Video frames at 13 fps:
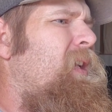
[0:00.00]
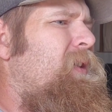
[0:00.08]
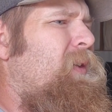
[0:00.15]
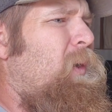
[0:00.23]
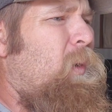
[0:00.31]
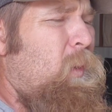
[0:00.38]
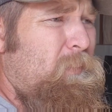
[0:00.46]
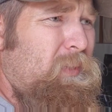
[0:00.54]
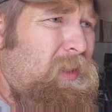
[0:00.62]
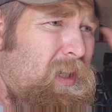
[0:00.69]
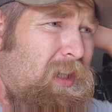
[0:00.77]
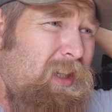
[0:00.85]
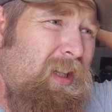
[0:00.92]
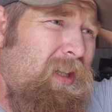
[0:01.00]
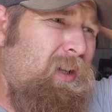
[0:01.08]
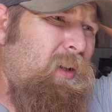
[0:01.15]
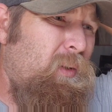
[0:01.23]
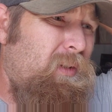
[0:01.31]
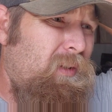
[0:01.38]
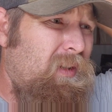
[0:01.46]
So hopefully I can
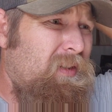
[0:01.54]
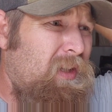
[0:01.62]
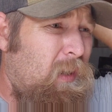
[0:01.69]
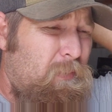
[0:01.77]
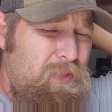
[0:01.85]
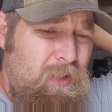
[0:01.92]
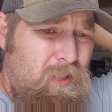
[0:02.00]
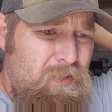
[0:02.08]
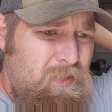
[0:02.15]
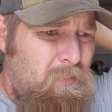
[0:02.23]
go to the salvage yard